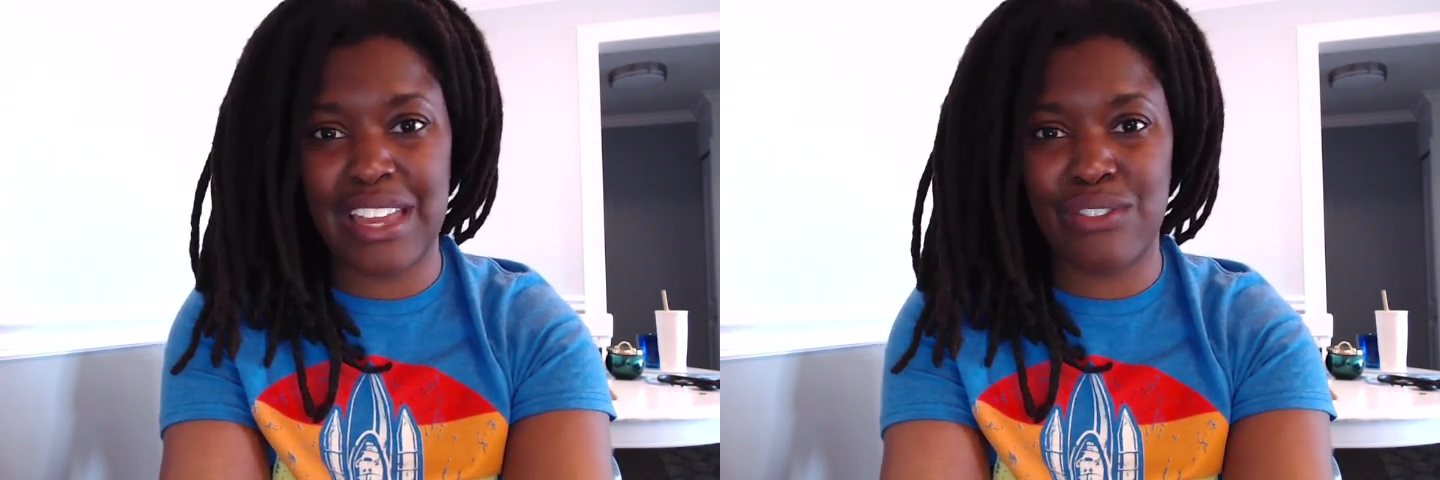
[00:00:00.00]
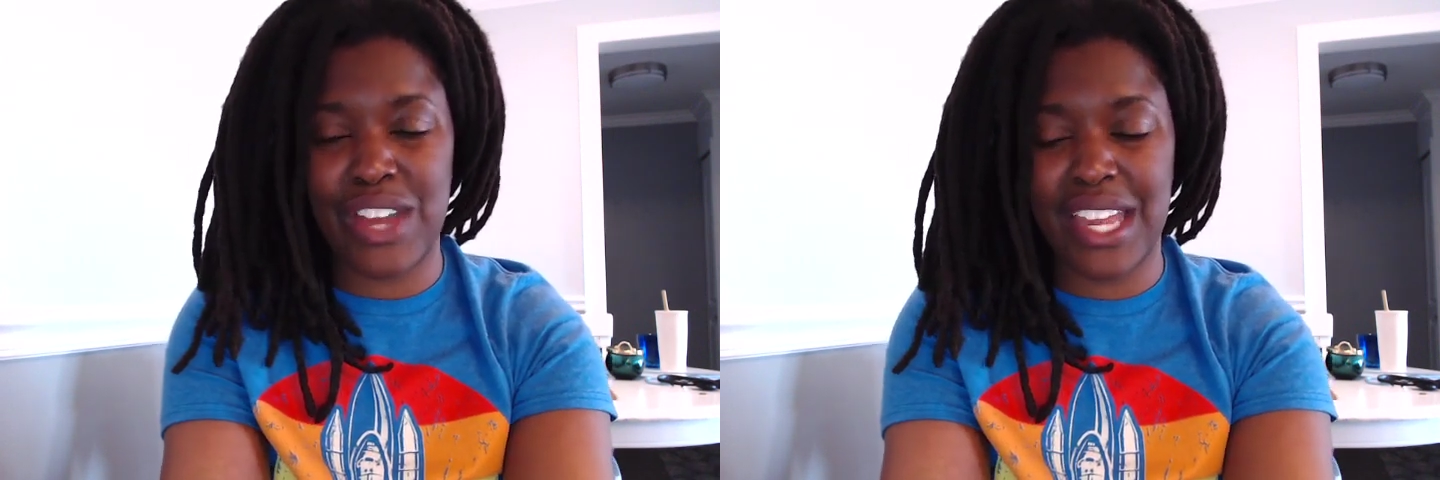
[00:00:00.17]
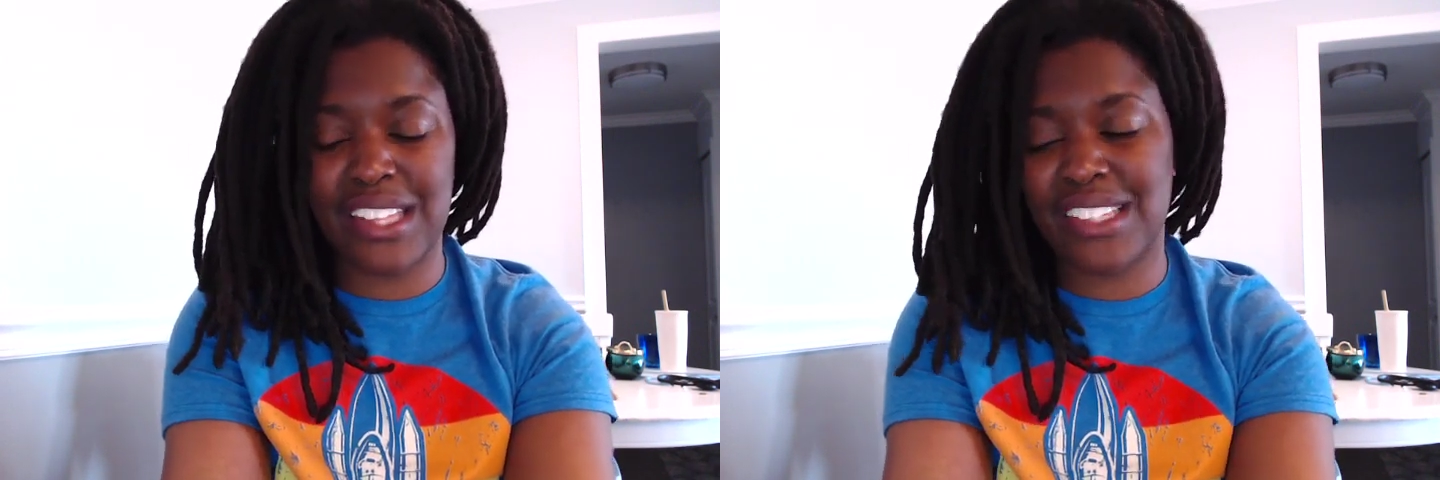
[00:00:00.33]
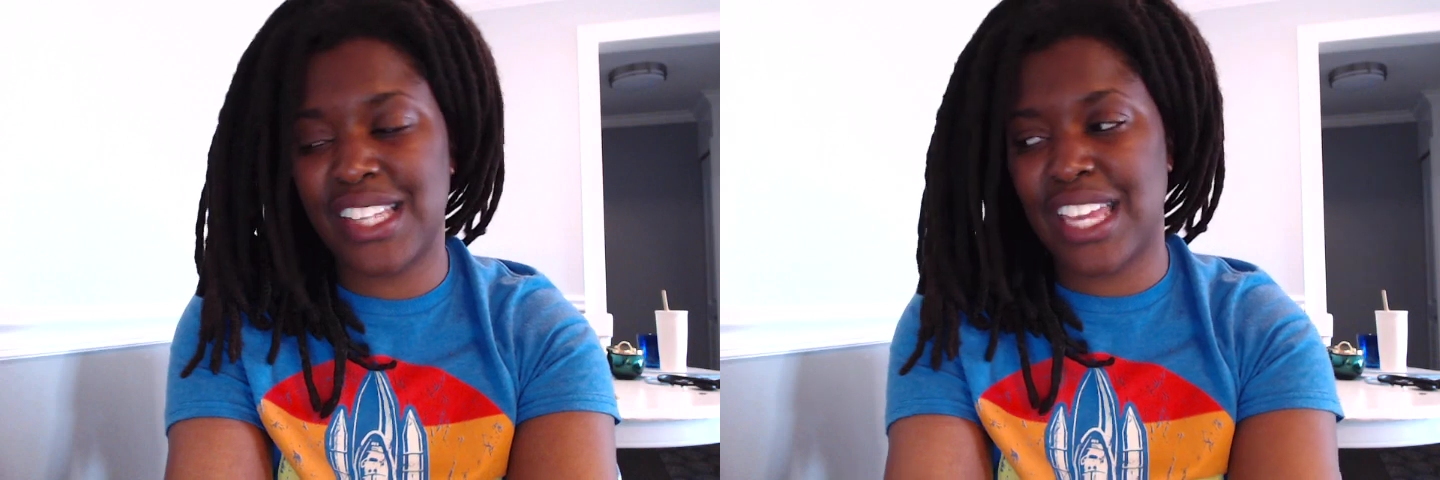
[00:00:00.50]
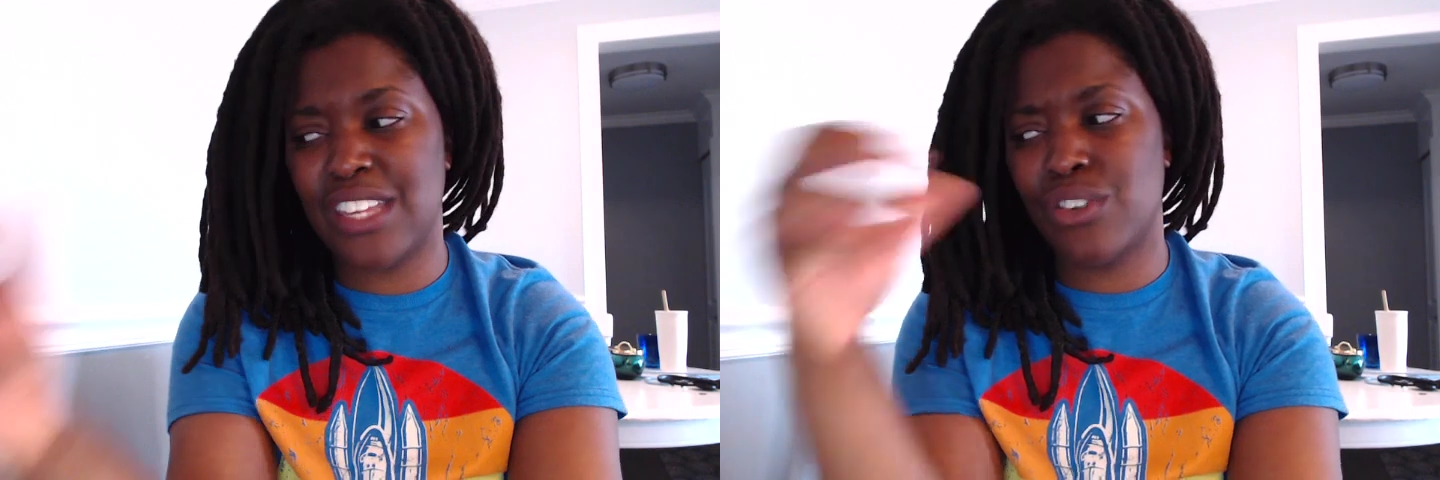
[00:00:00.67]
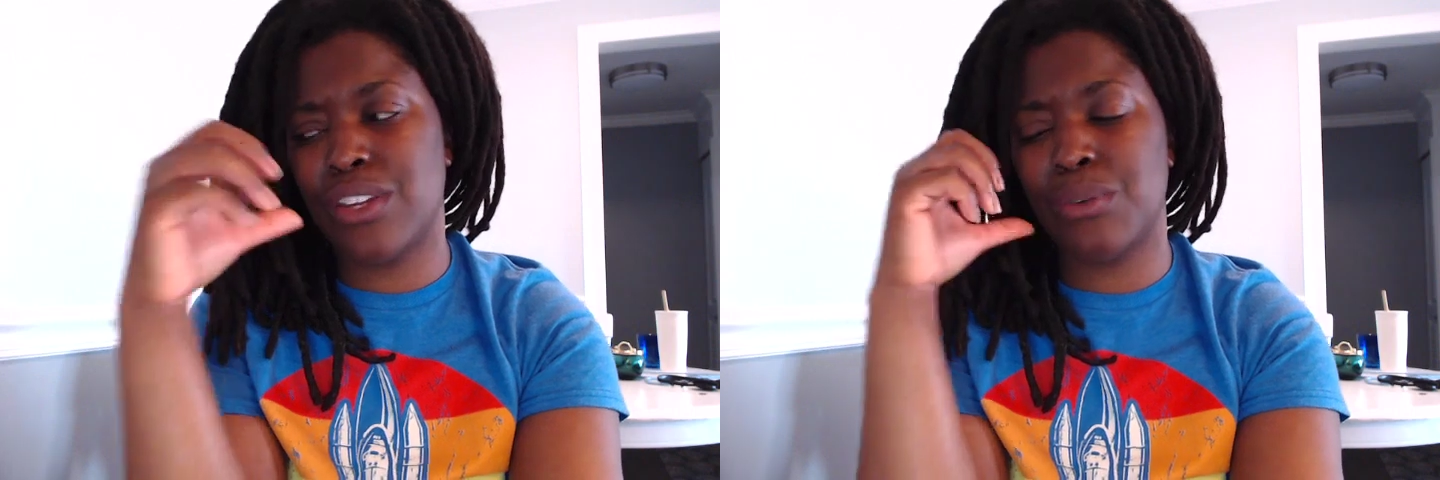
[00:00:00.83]
advice
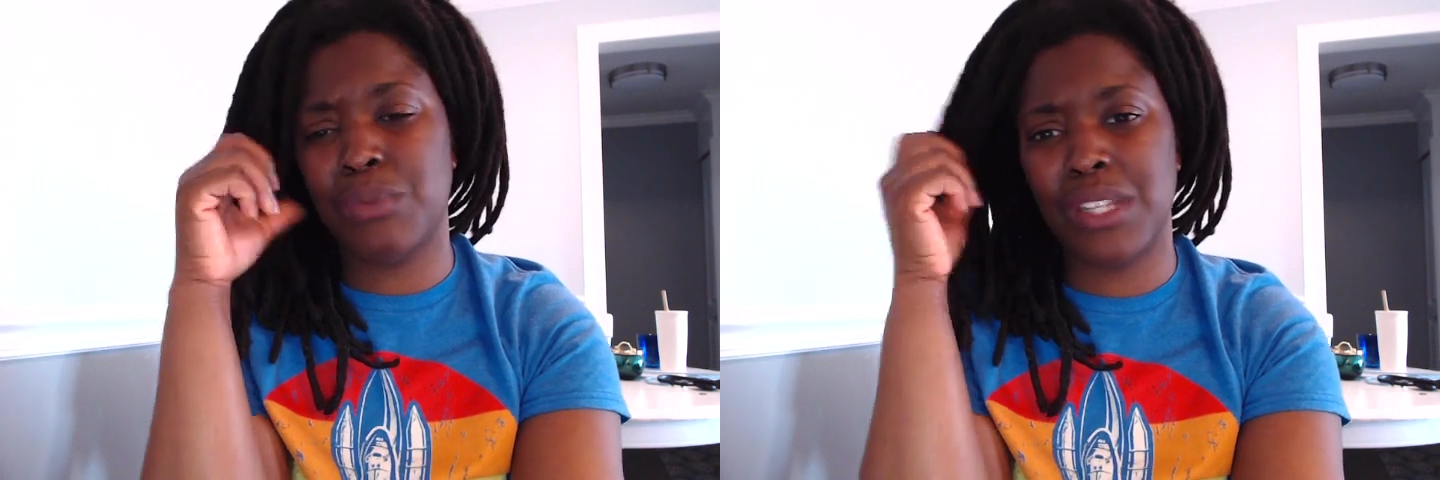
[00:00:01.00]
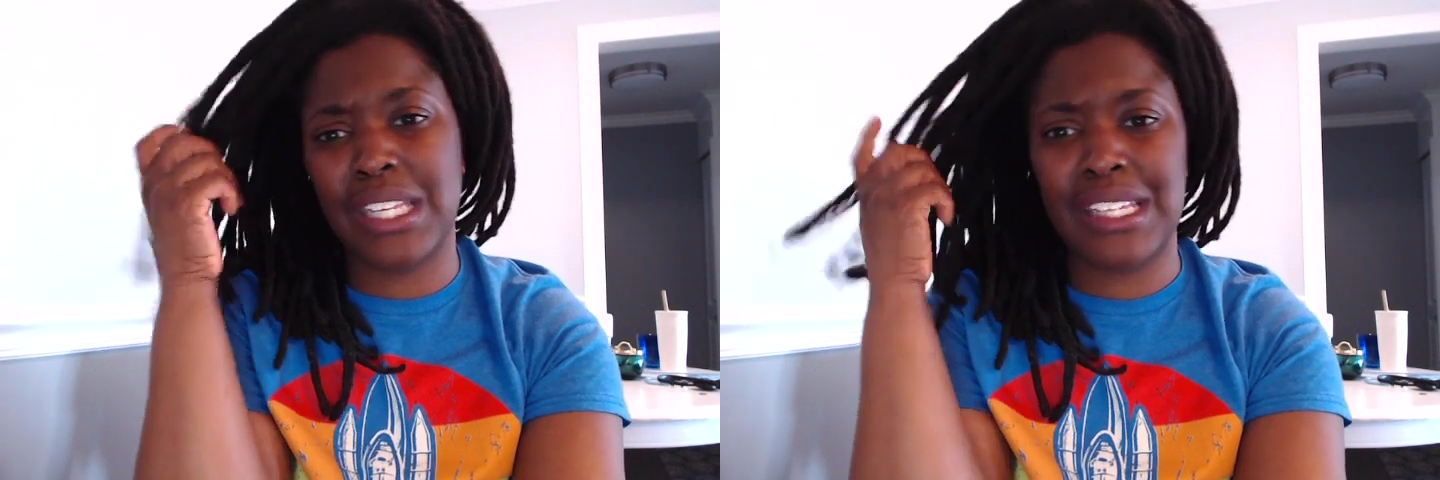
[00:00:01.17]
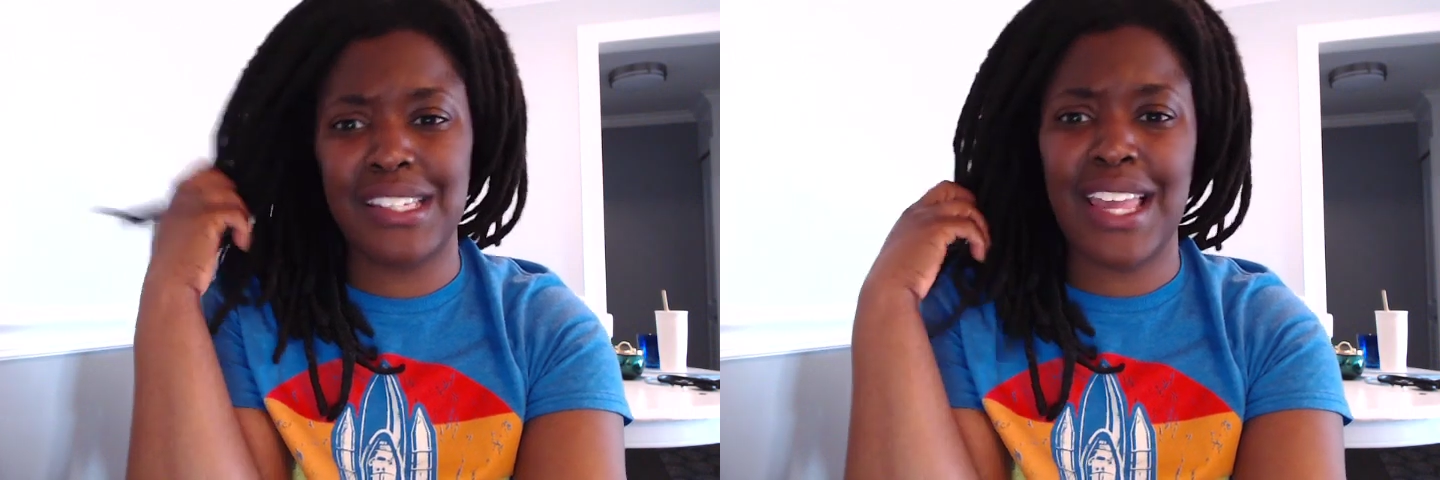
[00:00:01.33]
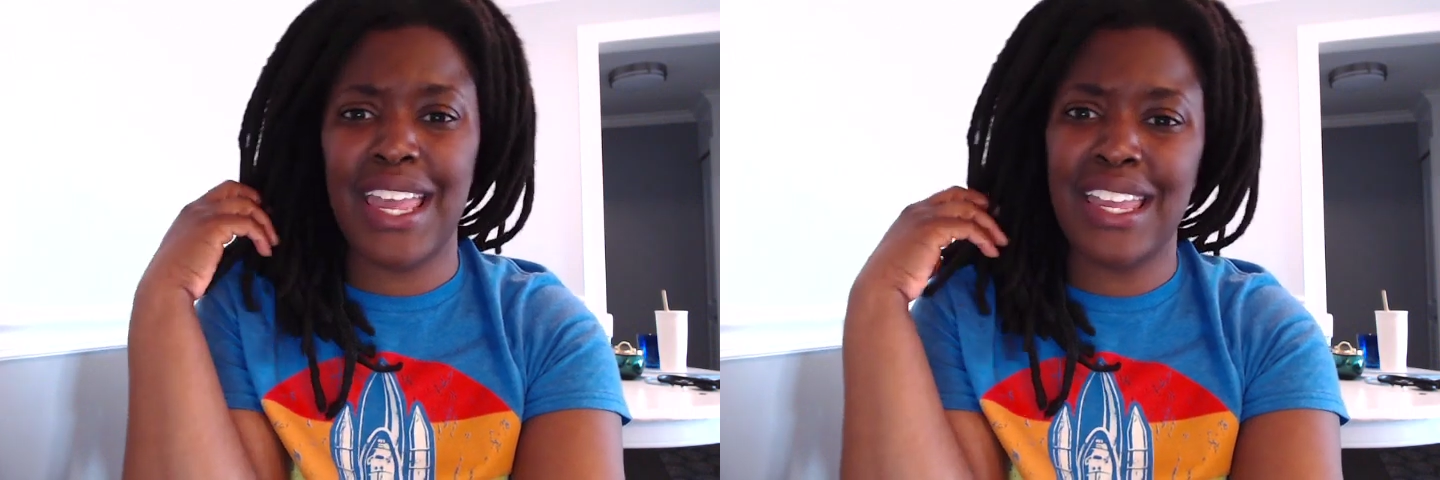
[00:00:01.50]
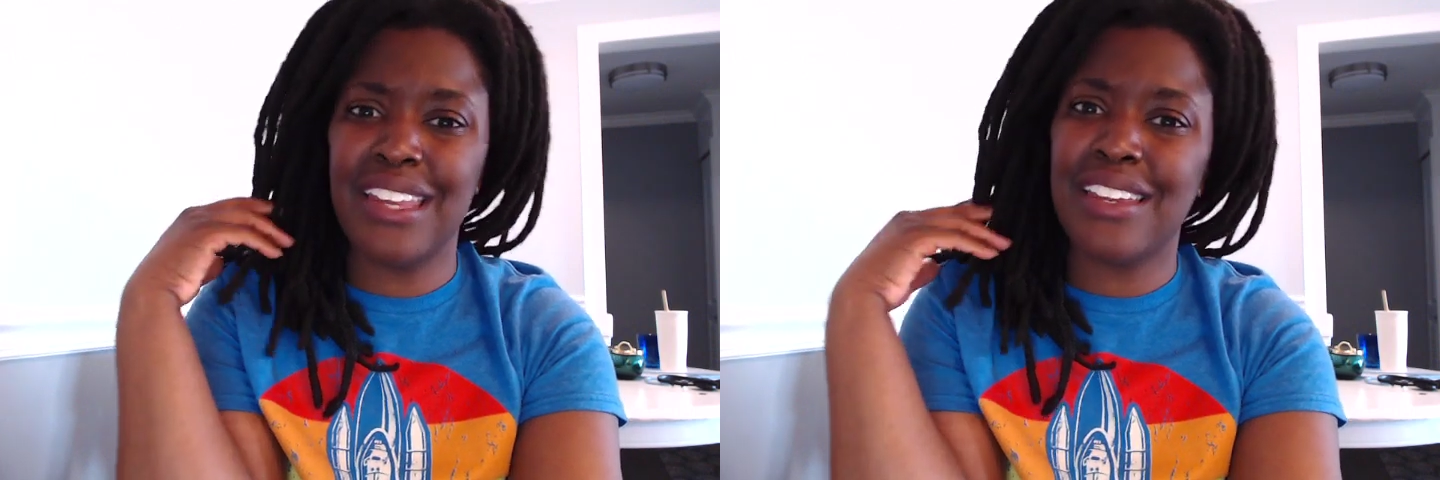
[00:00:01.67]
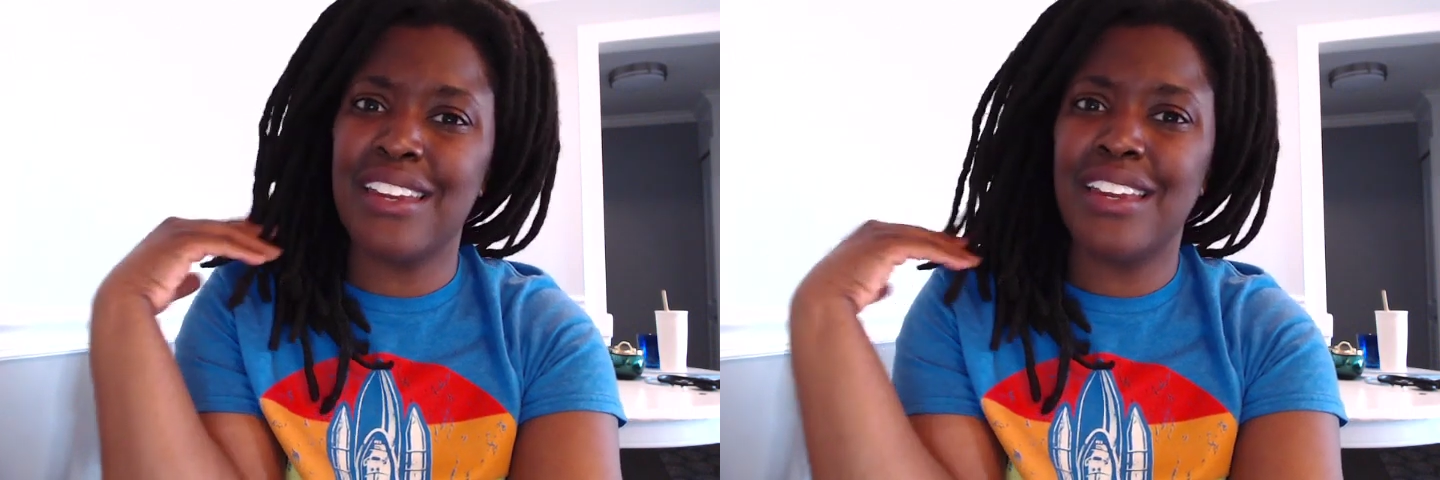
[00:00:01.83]
that you can really
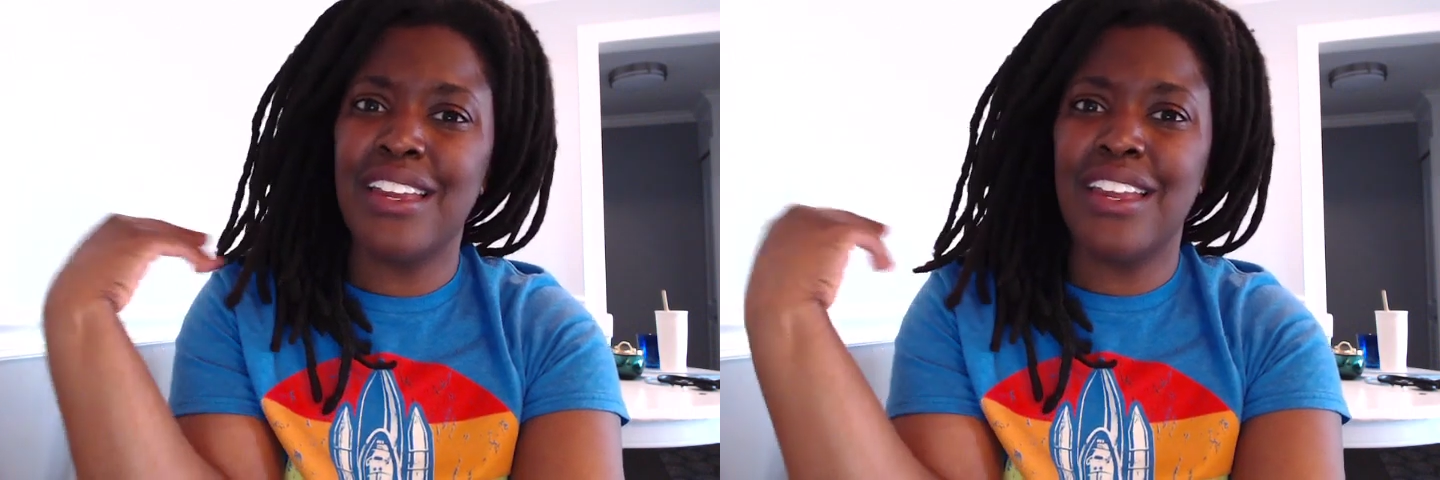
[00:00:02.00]
take